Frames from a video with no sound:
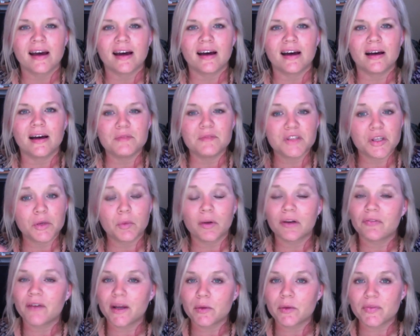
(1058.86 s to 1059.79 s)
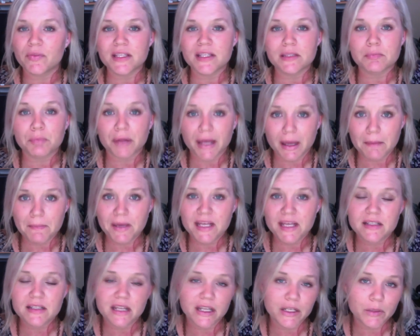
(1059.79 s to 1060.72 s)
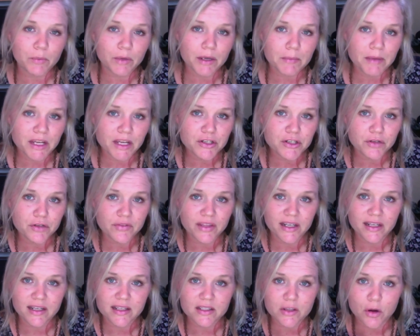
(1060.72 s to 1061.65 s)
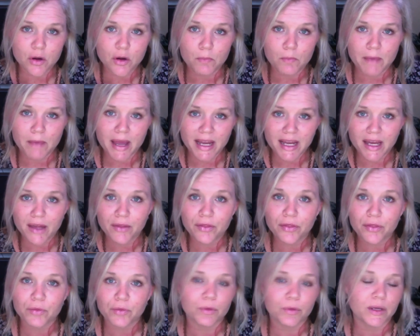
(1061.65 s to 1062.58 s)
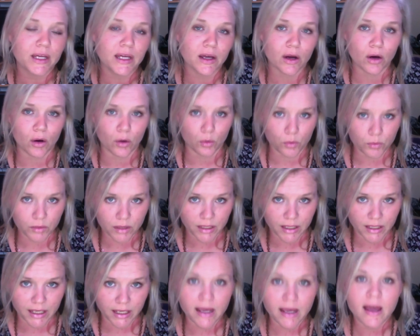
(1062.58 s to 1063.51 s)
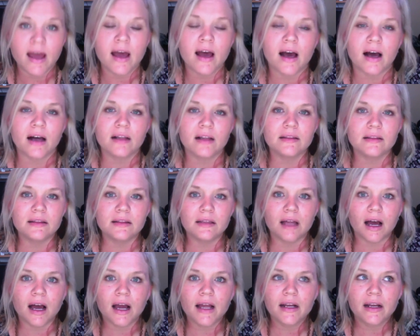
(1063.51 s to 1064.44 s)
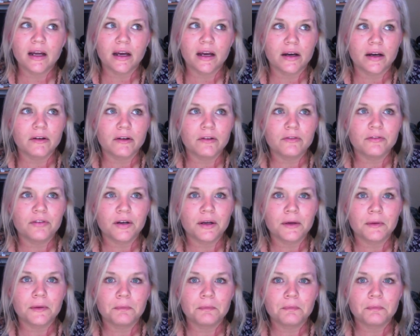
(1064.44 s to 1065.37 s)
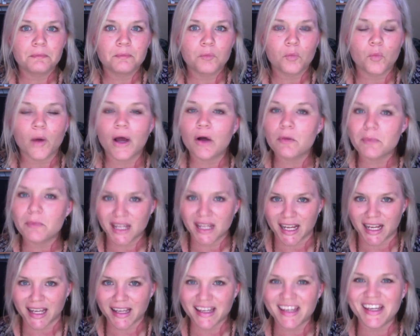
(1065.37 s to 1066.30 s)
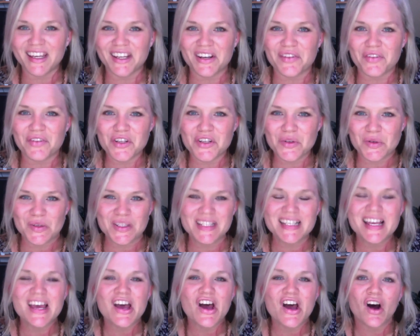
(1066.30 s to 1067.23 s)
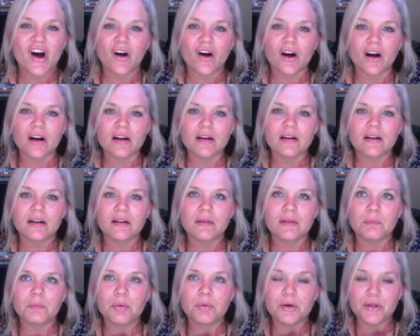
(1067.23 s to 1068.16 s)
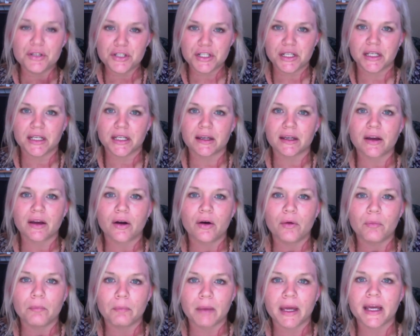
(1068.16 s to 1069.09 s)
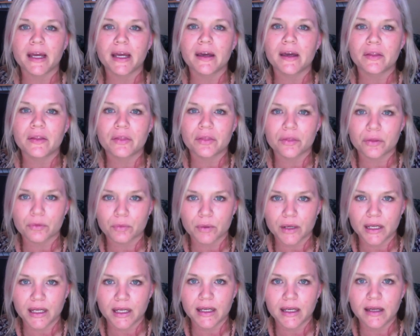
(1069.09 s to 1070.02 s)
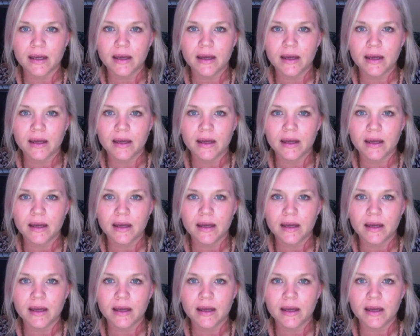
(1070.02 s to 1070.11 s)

So you want to find one that's plant-based, and you want to make sure that it is omega-3 only. A lot of well-meaning individuals are pushing omega-3